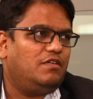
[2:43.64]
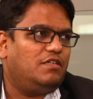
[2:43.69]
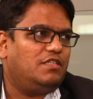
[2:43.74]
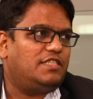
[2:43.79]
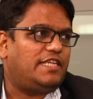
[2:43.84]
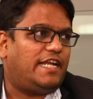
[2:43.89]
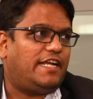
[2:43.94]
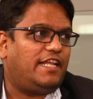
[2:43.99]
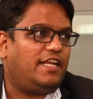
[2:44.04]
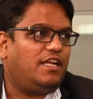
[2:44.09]

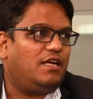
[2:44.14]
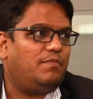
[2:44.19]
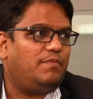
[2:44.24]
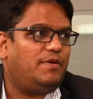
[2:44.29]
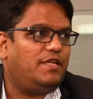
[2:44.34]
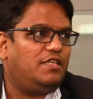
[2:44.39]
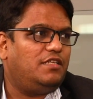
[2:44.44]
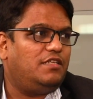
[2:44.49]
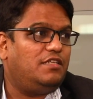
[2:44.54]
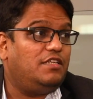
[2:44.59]
setting up
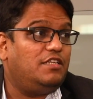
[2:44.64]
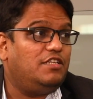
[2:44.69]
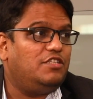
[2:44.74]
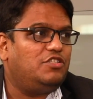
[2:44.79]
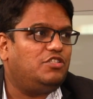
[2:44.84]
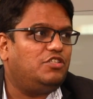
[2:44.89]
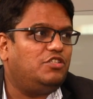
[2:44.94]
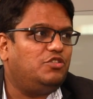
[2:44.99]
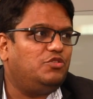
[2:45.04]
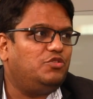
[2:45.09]
an
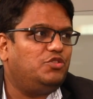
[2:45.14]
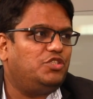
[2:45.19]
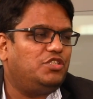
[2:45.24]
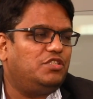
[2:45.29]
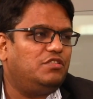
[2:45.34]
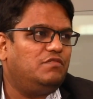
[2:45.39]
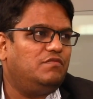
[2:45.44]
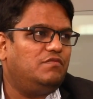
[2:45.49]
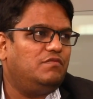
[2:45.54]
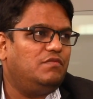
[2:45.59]

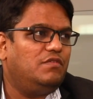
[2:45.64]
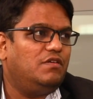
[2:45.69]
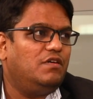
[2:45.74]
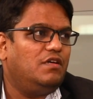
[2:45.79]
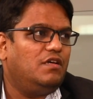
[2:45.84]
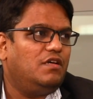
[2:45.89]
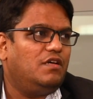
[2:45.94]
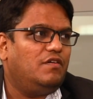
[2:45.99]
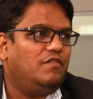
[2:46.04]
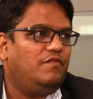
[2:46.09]
institution
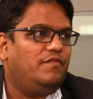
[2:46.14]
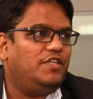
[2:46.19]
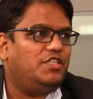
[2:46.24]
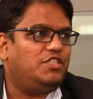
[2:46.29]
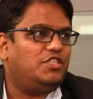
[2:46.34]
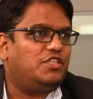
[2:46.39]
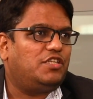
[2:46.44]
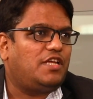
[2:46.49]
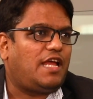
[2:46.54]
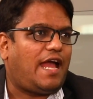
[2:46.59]

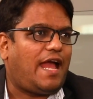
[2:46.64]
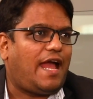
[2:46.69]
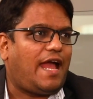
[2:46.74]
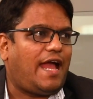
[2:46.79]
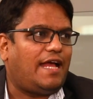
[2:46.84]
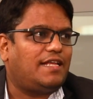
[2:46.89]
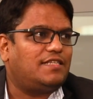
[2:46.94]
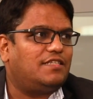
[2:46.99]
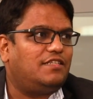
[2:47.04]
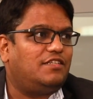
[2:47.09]
which
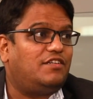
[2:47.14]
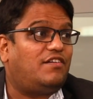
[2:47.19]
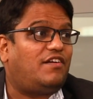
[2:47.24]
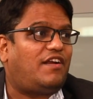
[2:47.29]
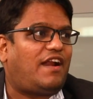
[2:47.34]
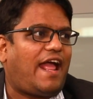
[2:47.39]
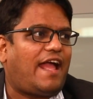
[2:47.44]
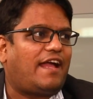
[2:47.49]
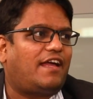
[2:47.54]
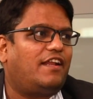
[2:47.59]
has a
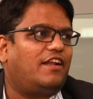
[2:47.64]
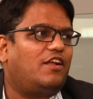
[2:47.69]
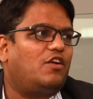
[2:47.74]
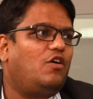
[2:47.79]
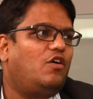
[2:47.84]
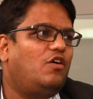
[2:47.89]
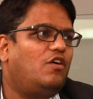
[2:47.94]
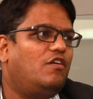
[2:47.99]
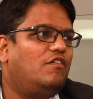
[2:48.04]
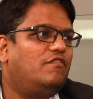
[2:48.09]
track
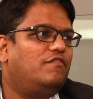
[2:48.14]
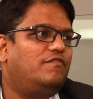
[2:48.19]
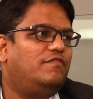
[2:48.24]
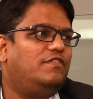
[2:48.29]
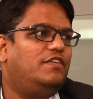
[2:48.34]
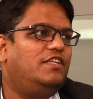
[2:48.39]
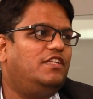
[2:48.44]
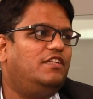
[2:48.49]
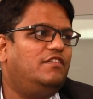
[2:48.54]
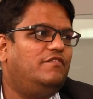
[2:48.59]
record of
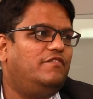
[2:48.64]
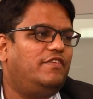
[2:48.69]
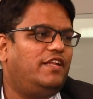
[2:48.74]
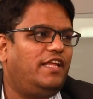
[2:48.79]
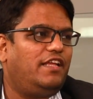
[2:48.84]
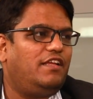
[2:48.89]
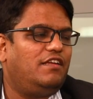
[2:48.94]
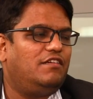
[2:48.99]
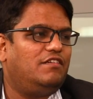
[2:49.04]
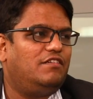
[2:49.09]

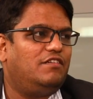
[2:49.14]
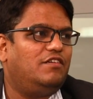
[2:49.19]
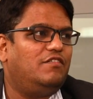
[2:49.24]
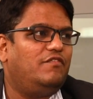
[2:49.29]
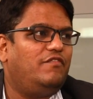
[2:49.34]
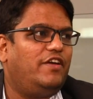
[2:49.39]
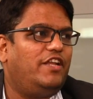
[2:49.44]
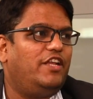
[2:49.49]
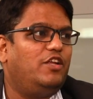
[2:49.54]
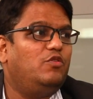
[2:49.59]
delivering a
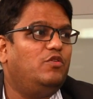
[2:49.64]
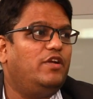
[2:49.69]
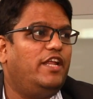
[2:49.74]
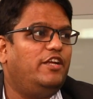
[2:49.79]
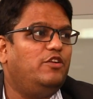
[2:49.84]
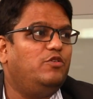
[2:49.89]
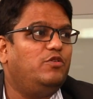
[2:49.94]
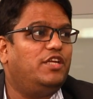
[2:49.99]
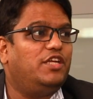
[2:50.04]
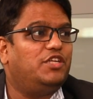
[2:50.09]
very good
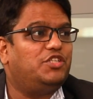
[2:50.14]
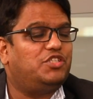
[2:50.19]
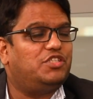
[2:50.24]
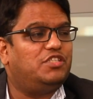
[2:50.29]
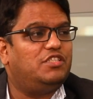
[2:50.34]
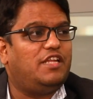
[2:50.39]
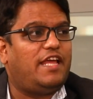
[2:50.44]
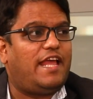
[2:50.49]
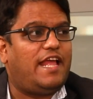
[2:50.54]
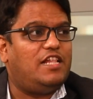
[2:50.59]

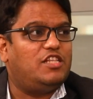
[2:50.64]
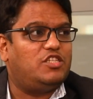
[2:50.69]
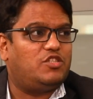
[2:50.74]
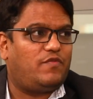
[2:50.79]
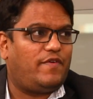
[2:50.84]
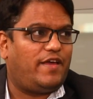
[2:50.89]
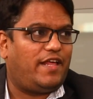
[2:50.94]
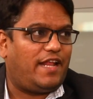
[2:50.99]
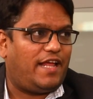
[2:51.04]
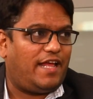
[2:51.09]
education
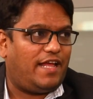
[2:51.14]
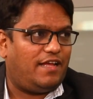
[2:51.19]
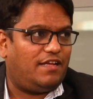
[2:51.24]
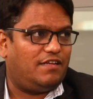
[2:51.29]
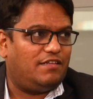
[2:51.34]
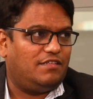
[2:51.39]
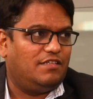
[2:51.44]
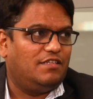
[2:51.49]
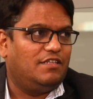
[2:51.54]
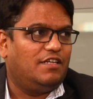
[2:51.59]
elsewhere,
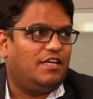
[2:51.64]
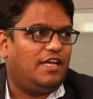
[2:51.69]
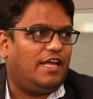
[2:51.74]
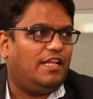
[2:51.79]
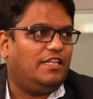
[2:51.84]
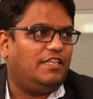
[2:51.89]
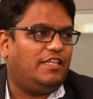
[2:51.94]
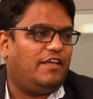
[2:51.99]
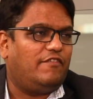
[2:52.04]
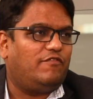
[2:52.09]

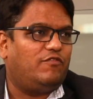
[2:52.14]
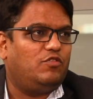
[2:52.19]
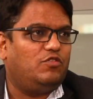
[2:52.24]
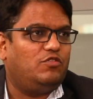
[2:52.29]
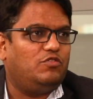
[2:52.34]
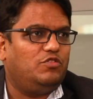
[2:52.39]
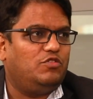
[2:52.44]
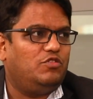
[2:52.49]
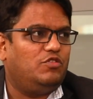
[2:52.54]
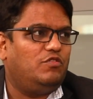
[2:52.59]
and
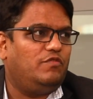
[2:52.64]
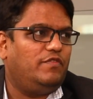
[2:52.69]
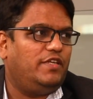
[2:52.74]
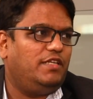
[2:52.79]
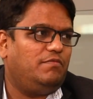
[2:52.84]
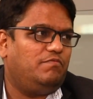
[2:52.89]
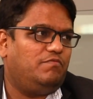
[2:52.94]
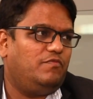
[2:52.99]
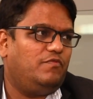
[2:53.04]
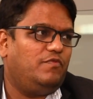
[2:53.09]
therefore
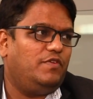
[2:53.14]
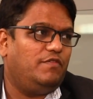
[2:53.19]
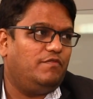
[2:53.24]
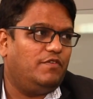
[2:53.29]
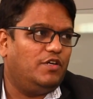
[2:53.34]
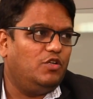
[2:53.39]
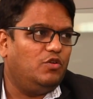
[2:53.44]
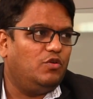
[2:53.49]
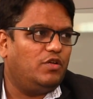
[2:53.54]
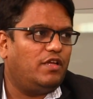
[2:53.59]
we
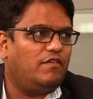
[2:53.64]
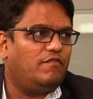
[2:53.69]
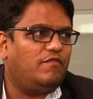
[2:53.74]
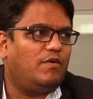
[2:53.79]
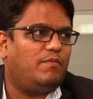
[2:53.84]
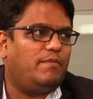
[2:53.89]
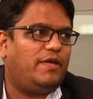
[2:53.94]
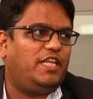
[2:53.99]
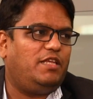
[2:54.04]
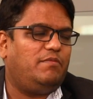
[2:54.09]
were looking
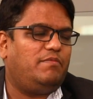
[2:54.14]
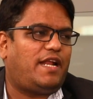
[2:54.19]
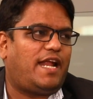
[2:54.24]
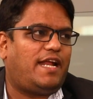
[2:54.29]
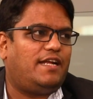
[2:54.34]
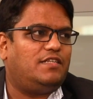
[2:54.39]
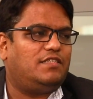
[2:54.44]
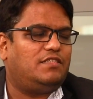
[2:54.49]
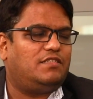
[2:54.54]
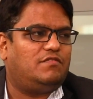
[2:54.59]
for many
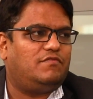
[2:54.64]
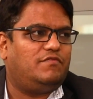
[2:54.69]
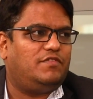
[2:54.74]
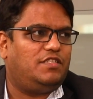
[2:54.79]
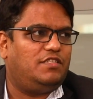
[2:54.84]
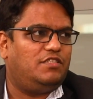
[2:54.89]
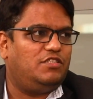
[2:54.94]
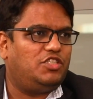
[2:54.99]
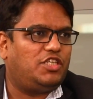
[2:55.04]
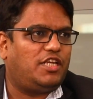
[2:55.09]
brands
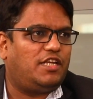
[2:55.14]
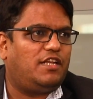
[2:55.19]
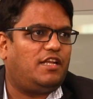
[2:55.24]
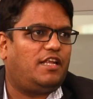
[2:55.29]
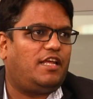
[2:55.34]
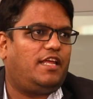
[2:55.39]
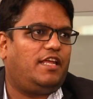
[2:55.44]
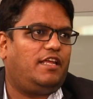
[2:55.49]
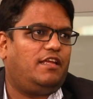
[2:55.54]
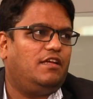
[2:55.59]
within
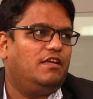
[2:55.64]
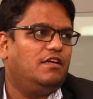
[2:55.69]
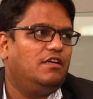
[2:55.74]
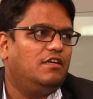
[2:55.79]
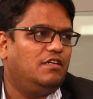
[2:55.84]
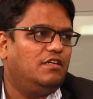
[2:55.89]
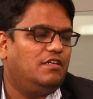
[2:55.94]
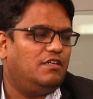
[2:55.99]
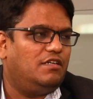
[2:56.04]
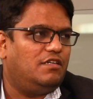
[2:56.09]
Chennai,
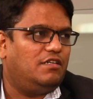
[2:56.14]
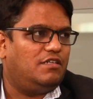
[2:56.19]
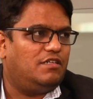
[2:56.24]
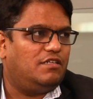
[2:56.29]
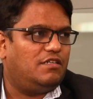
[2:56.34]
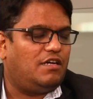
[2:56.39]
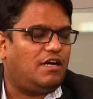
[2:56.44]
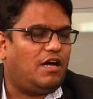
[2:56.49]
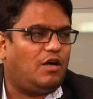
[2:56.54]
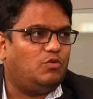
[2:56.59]

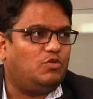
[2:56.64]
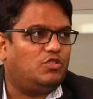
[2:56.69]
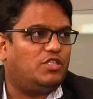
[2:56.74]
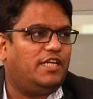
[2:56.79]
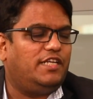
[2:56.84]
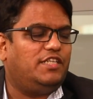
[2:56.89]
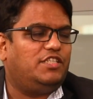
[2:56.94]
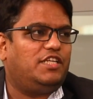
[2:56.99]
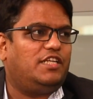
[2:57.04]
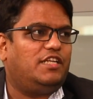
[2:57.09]

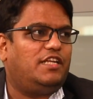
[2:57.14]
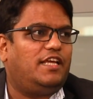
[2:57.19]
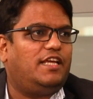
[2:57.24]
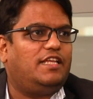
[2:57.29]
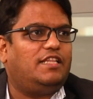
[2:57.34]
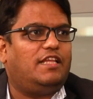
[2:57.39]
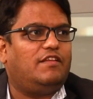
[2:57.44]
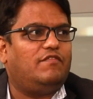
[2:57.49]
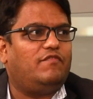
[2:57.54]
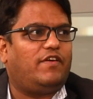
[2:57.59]
outside
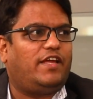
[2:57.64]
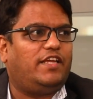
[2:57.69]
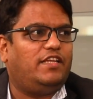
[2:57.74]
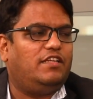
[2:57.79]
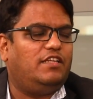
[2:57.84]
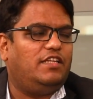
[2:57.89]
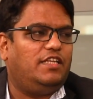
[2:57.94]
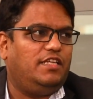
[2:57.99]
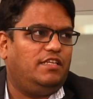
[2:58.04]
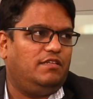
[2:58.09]
Chennai. Then
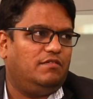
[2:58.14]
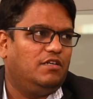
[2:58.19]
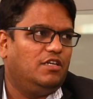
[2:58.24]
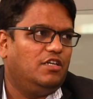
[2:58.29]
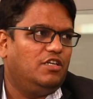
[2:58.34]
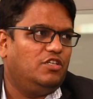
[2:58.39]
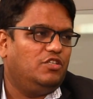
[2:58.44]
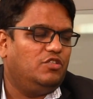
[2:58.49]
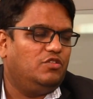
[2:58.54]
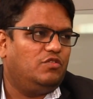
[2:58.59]
finally
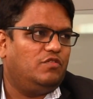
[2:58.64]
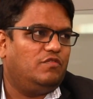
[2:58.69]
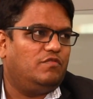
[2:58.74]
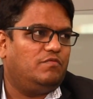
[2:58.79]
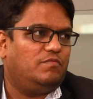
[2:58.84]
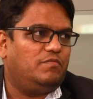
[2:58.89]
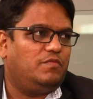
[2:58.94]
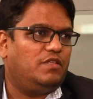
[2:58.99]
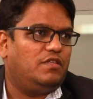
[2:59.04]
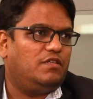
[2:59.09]

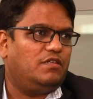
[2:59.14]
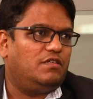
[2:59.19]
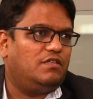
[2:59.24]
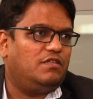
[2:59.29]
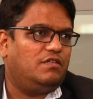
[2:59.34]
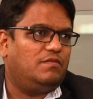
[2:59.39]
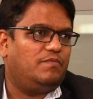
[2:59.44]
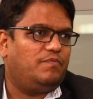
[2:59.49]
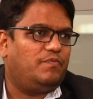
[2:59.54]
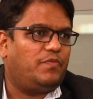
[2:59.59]

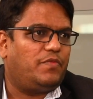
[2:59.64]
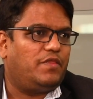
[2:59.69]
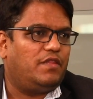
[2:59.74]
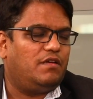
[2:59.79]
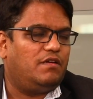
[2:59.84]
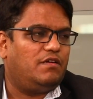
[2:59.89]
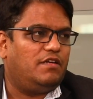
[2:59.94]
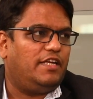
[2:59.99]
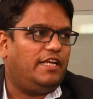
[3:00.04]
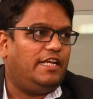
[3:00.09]

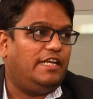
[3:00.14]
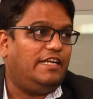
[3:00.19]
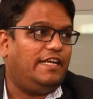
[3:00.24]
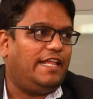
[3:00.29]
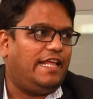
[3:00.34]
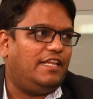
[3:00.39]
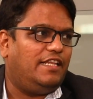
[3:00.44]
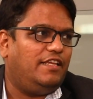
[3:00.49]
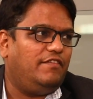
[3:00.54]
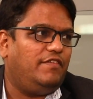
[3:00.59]
in
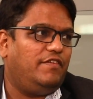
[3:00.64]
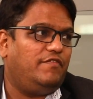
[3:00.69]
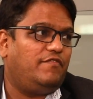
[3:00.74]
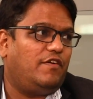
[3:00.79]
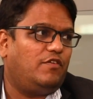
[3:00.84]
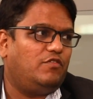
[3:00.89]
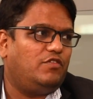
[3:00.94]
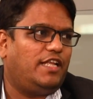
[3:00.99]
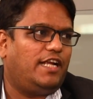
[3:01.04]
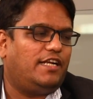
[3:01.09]
Delhi we
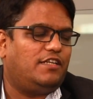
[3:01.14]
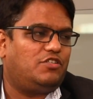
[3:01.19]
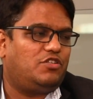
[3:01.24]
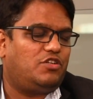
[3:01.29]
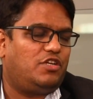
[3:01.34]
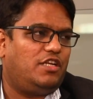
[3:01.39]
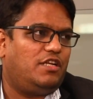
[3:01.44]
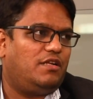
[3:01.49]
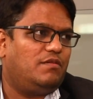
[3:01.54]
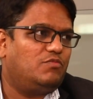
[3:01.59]
found that
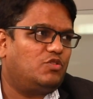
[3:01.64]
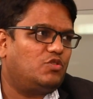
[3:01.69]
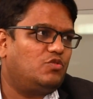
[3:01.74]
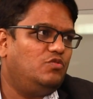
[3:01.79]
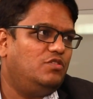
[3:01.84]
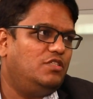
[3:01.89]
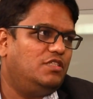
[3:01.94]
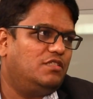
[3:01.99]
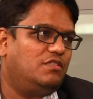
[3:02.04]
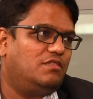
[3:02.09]
Shriram
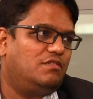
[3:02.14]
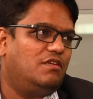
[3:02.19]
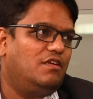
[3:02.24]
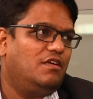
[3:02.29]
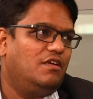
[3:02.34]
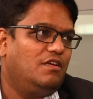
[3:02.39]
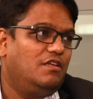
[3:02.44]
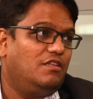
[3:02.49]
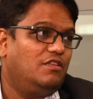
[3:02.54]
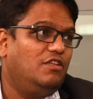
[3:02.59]
School is
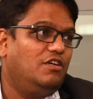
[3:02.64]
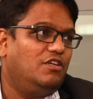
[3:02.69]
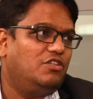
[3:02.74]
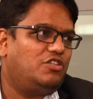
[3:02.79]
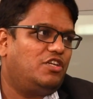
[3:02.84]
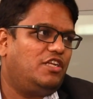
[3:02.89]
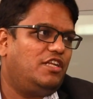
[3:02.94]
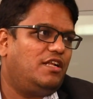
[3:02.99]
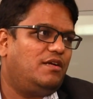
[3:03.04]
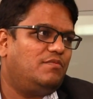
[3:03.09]
the
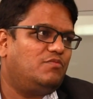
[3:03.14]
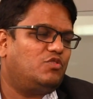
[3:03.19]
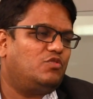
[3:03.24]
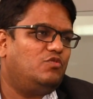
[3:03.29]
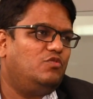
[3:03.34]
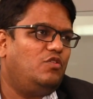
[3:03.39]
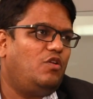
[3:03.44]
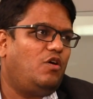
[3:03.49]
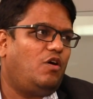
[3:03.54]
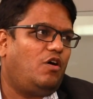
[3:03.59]
Shriram
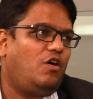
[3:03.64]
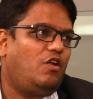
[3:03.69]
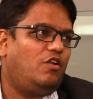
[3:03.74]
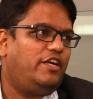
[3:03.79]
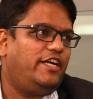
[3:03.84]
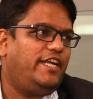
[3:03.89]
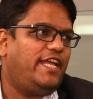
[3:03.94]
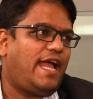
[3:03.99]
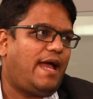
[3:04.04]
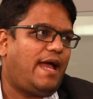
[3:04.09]
School already